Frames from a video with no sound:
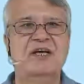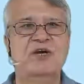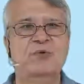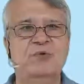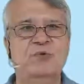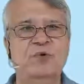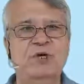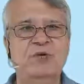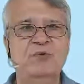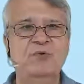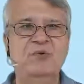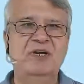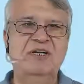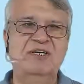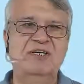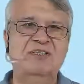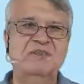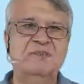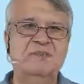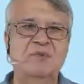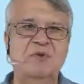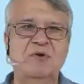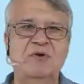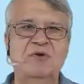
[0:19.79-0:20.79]
We will
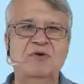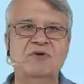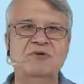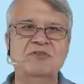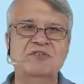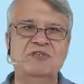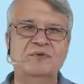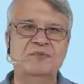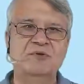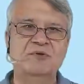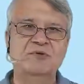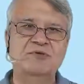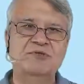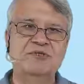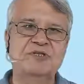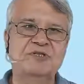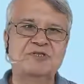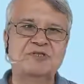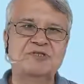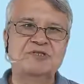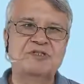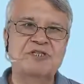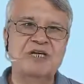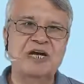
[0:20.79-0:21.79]
explore the
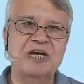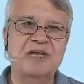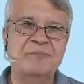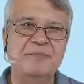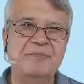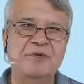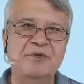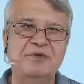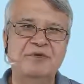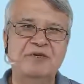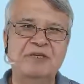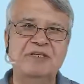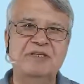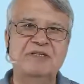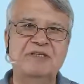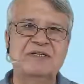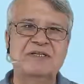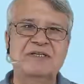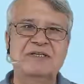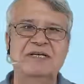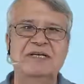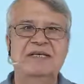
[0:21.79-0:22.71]
musical time unit,